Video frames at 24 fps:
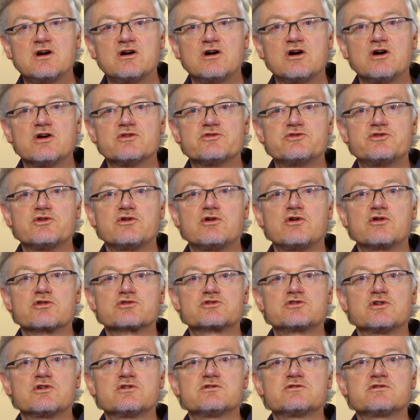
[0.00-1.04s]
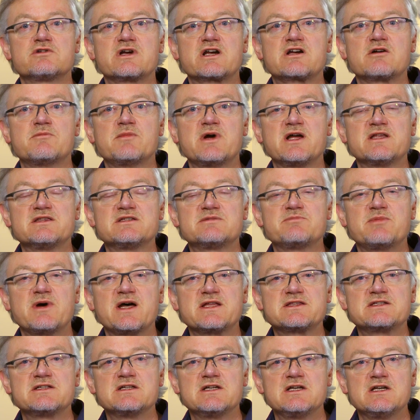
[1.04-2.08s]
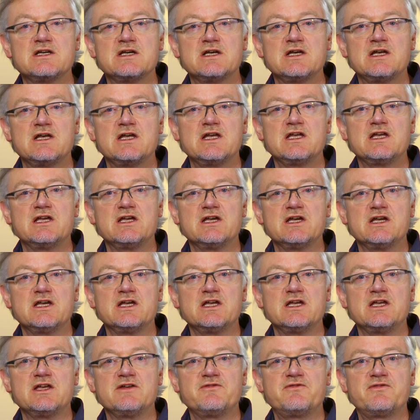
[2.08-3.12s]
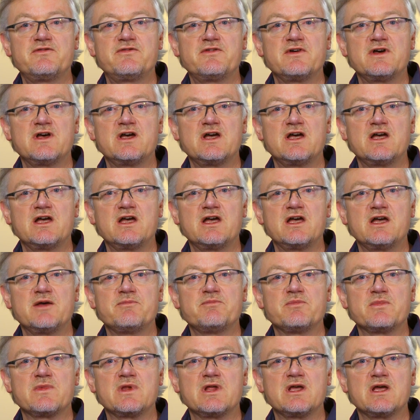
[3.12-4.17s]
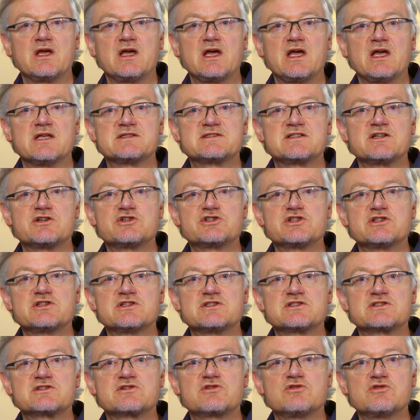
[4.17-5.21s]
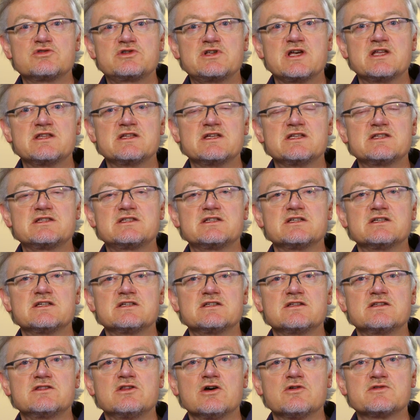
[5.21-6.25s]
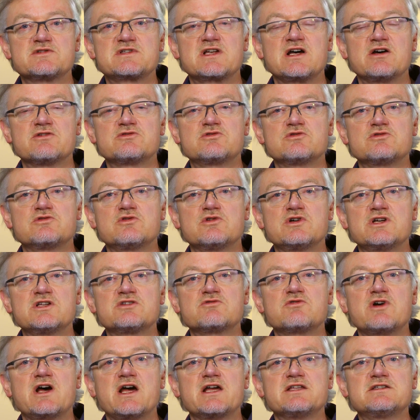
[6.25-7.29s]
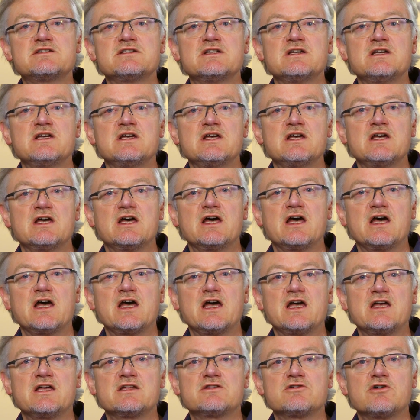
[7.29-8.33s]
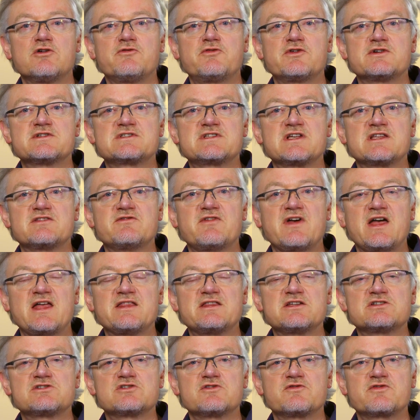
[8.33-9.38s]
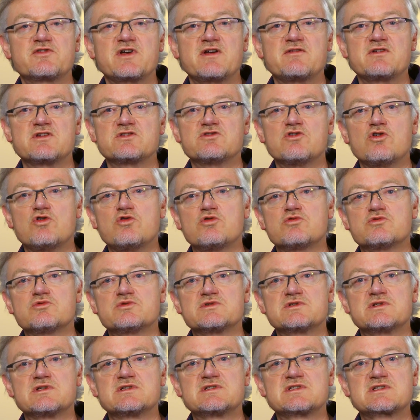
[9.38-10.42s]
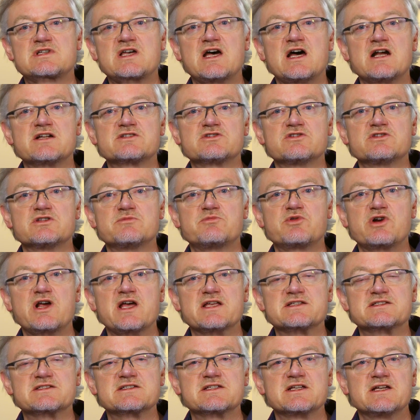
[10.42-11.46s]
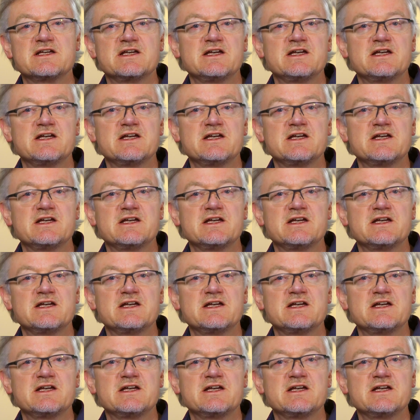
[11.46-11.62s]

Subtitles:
or don't recommend, but if a surgeon is good at it, knows how to do it right, it offers advantage of having no scars on the breast.